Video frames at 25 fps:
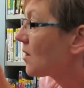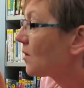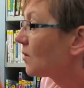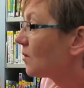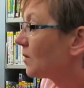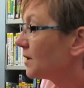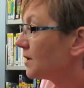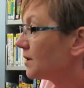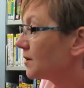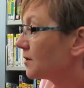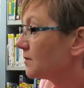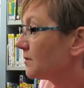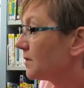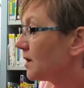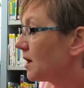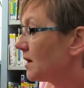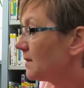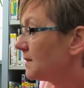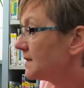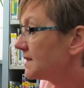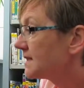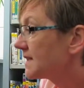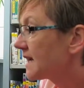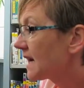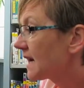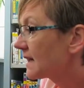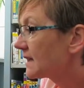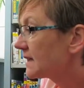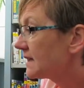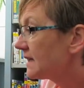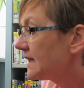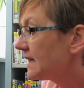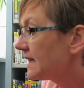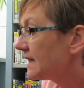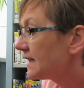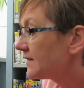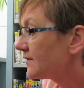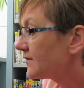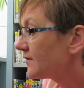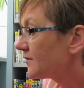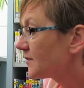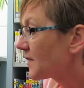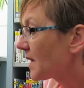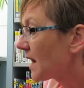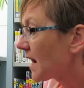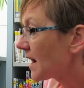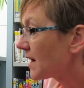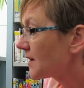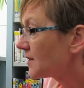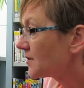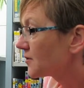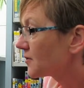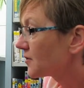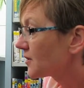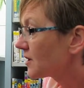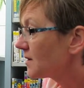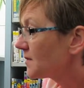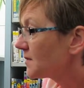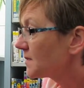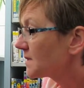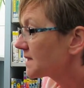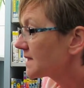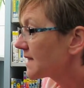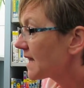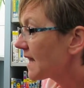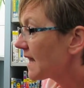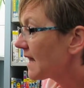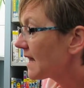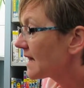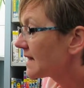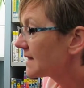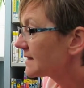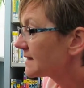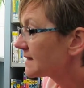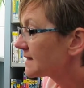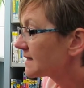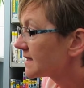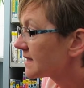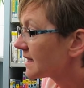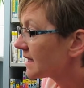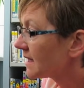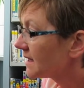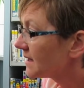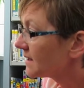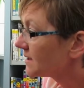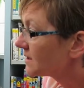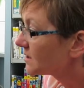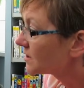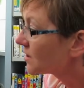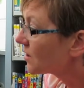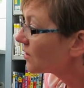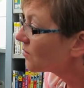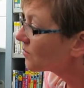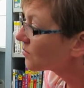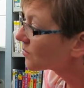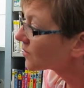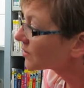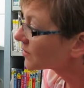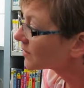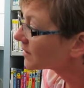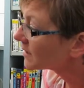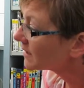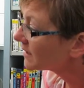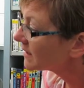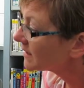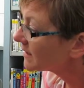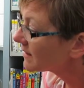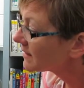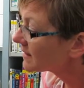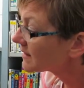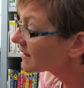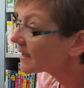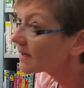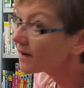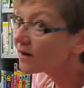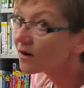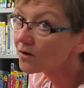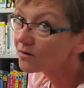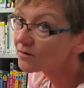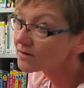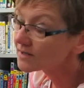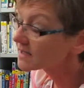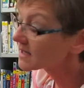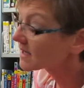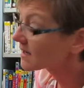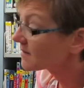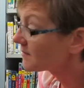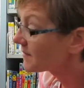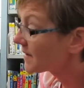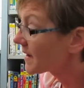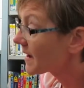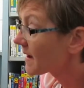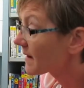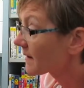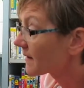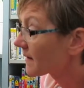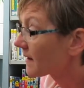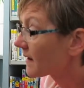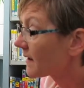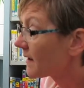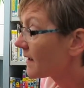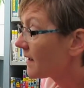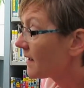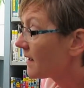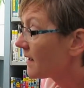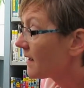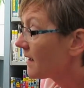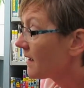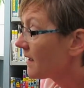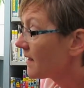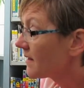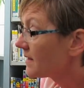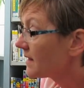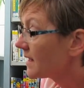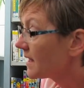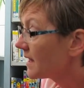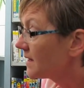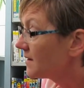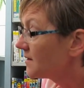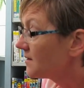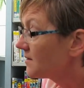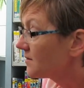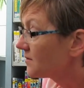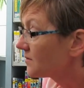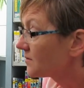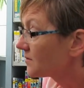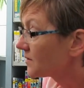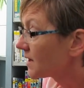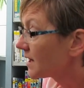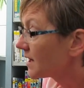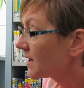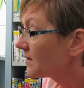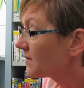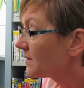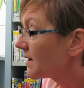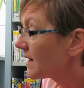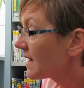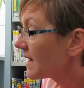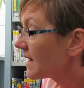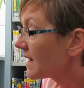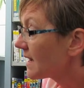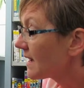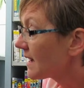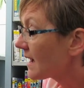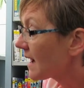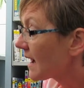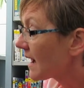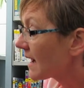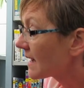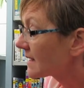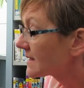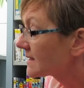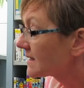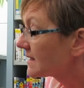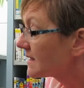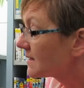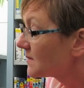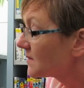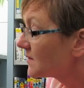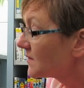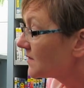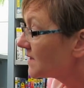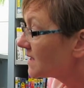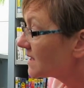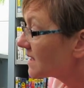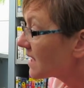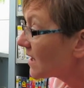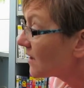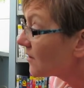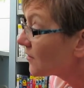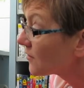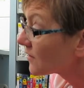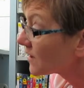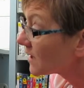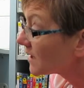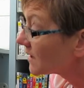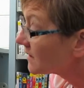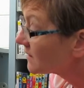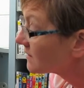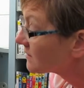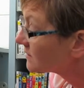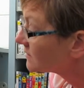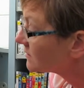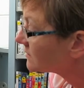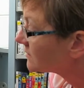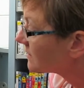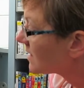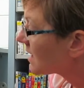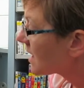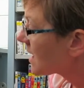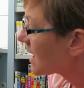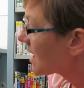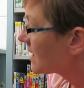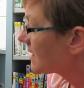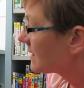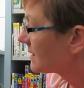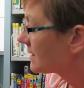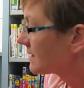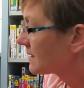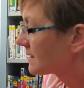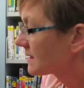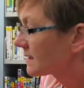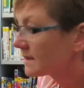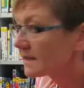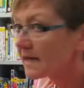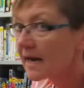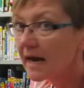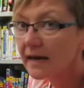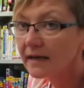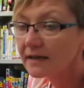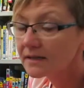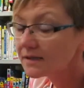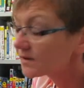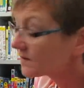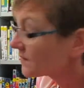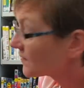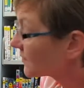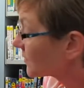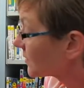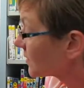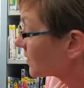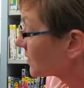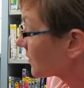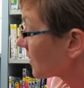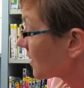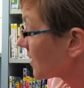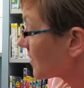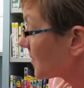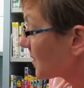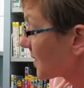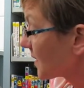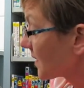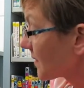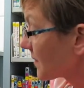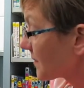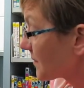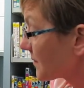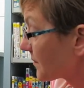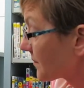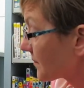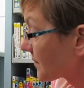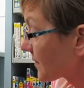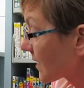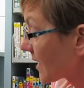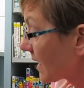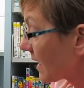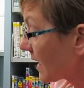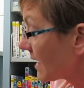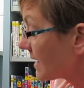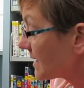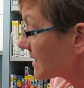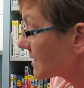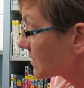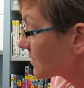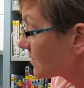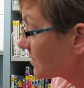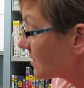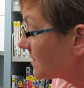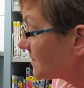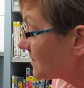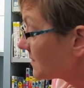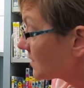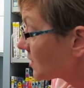When your mom and dad leave, pat your grandpa's hand and say, "Don't worry, they always come back." Then, right away, ask him if he's hungry. Snacks for a grandpa. Ice cream